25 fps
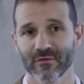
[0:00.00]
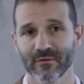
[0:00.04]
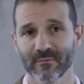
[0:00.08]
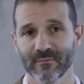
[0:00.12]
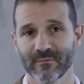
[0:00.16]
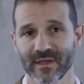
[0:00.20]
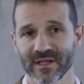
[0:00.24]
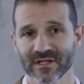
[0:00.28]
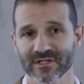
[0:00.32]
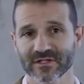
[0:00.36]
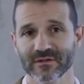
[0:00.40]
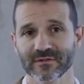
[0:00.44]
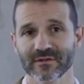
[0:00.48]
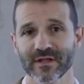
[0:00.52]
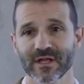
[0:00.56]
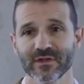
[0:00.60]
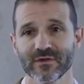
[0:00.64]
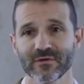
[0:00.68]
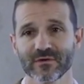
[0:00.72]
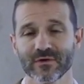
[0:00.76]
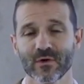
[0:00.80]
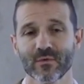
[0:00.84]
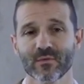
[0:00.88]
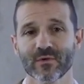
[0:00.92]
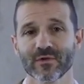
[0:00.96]
So based on
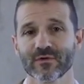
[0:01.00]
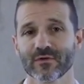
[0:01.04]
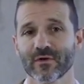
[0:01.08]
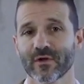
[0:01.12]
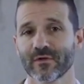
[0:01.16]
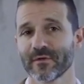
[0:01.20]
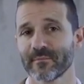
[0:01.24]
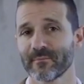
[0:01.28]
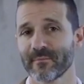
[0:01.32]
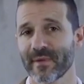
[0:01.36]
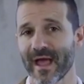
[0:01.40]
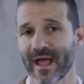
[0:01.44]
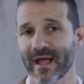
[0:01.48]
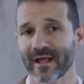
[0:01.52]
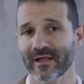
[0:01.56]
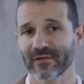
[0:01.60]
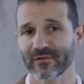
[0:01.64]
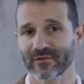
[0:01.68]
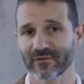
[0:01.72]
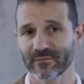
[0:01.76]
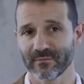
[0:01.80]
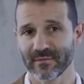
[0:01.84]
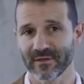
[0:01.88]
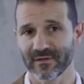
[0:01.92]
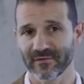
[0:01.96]
that, you know whether or not the
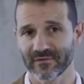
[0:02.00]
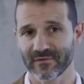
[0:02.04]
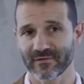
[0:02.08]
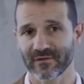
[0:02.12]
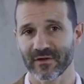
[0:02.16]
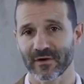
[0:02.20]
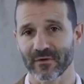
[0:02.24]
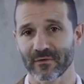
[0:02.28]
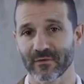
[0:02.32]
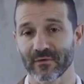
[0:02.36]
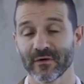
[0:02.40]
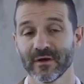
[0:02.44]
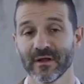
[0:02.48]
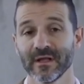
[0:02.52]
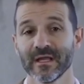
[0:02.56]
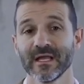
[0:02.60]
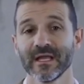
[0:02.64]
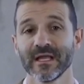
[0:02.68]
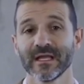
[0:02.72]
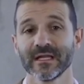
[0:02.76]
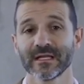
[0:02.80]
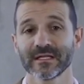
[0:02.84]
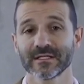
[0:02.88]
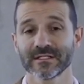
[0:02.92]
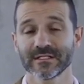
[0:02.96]
pack is being sterile.
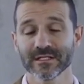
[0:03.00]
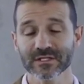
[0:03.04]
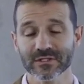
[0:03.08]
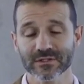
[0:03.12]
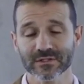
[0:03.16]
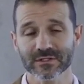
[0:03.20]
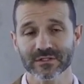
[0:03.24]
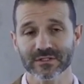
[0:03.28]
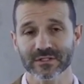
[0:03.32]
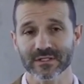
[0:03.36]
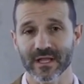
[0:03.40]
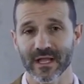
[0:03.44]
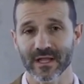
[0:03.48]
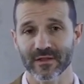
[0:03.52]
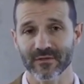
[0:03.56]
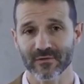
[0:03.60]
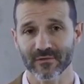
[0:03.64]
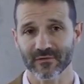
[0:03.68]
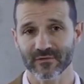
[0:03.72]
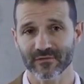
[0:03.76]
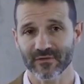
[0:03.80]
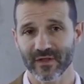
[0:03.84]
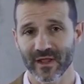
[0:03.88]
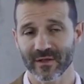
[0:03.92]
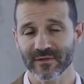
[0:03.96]
In addition to that,
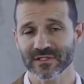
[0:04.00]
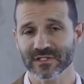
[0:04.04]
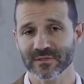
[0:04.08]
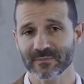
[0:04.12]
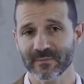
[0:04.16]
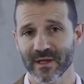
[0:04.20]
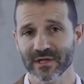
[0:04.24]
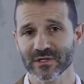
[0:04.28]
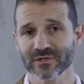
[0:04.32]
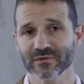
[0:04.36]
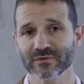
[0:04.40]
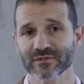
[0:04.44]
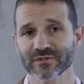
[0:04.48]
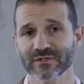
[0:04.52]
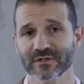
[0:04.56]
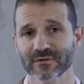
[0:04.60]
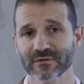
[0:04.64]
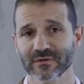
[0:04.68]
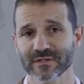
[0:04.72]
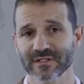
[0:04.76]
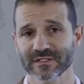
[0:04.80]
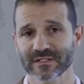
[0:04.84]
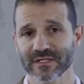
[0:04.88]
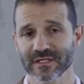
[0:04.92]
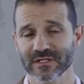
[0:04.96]
there are special
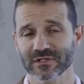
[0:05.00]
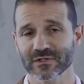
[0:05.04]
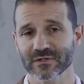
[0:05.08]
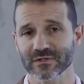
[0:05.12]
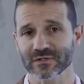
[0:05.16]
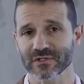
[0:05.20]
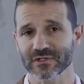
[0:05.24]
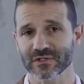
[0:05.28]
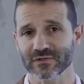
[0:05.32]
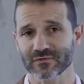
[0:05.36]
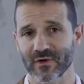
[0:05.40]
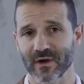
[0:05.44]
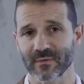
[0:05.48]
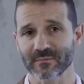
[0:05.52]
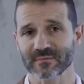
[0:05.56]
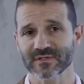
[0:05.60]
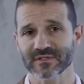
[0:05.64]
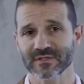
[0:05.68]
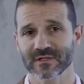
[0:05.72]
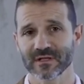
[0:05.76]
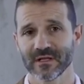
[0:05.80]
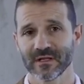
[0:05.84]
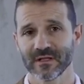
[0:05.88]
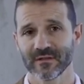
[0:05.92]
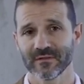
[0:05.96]
sterilization
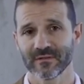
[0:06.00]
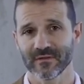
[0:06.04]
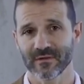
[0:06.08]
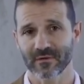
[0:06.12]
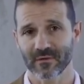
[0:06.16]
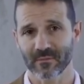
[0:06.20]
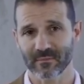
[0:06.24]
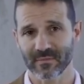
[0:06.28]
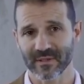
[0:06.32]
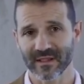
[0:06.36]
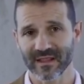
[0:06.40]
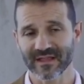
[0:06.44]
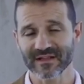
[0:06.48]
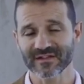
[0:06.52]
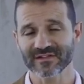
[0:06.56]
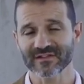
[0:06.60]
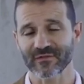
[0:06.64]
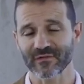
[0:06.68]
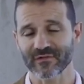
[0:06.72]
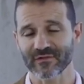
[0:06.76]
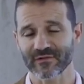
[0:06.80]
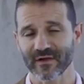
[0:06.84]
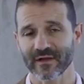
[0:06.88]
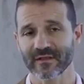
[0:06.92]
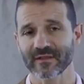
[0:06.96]
strips. They are placed
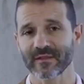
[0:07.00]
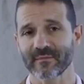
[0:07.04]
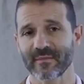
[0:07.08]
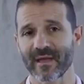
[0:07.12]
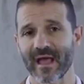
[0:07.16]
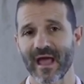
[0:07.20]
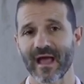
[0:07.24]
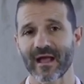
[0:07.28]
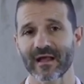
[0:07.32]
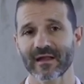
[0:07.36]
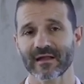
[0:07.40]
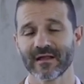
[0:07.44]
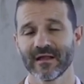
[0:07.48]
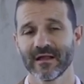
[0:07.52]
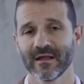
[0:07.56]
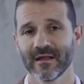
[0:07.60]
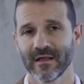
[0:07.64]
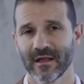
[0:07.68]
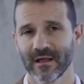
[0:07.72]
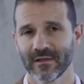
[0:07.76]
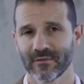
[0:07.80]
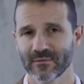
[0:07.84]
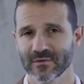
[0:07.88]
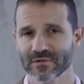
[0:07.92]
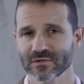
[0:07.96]
inside the pack.
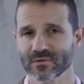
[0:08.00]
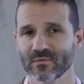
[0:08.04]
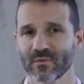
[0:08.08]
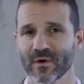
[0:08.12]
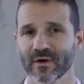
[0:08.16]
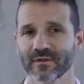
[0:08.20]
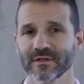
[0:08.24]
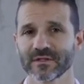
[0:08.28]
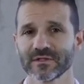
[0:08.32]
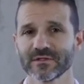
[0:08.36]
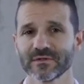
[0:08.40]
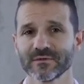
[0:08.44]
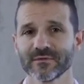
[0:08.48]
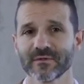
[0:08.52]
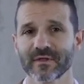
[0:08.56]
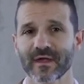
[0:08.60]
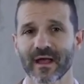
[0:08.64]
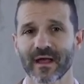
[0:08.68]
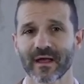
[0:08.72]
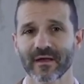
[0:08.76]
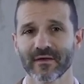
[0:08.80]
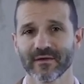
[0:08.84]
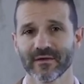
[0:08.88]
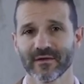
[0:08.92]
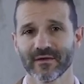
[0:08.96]
And the reason why they do
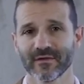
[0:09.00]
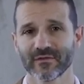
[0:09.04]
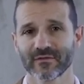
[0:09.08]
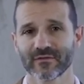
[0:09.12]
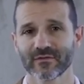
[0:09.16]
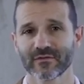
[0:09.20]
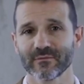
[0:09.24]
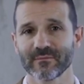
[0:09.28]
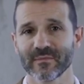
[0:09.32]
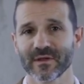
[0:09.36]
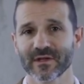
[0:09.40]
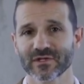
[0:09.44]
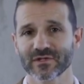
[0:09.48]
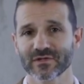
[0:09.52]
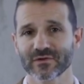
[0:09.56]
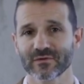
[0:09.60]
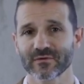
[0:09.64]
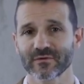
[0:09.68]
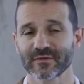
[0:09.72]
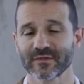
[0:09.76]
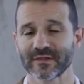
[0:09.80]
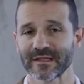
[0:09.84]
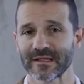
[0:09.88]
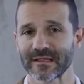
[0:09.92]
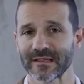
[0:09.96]
that is to make
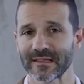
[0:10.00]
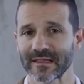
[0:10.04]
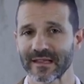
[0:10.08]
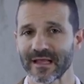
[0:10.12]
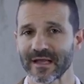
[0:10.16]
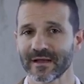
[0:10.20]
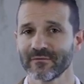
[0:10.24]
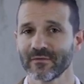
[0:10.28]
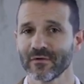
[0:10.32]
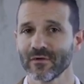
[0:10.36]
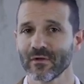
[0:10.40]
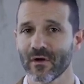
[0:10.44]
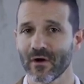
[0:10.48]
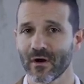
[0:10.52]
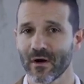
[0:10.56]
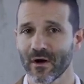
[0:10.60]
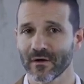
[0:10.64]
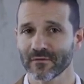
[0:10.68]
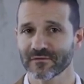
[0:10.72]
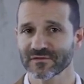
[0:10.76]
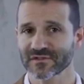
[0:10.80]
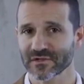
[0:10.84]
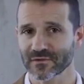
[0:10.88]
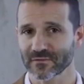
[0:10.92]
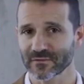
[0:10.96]
sure the level
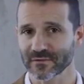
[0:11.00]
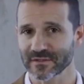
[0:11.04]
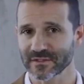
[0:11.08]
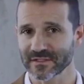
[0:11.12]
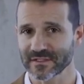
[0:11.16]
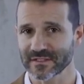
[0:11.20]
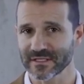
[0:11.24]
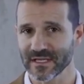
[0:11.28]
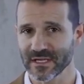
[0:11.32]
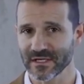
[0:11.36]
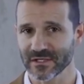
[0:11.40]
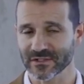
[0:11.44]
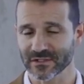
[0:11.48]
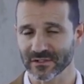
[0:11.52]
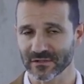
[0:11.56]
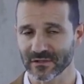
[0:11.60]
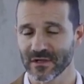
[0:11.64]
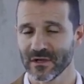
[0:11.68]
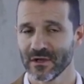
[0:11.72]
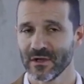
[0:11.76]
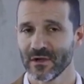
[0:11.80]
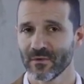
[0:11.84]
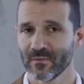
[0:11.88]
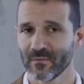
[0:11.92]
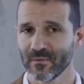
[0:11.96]
of
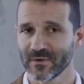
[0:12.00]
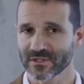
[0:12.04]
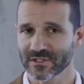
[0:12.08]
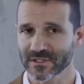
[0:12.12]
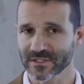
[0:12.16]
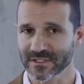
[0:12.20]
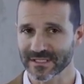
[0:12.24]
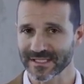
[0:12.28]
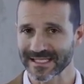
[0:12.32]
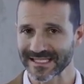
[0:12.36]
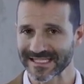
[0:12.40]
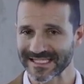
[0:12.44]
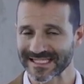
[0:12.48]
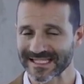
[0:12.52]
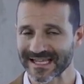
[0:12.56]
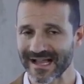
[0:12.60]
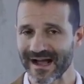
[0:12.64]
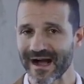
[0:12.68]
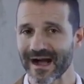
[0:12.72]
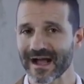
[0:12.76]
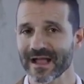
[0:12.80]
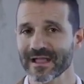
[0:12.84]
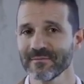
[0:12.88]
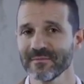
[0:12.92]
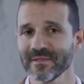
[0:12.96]
sterilization, which is the
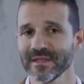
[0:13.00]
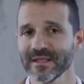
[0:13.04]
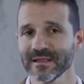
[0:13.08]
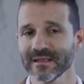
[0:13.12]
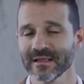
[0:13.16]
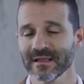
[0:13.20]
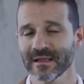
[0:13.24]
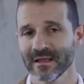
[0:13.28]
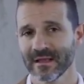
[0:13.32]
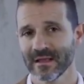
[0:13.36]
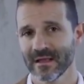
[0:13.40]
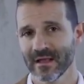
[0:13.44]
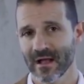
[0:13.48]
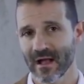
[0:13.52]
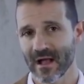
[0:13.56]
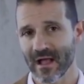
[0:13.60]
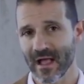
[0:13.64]
timing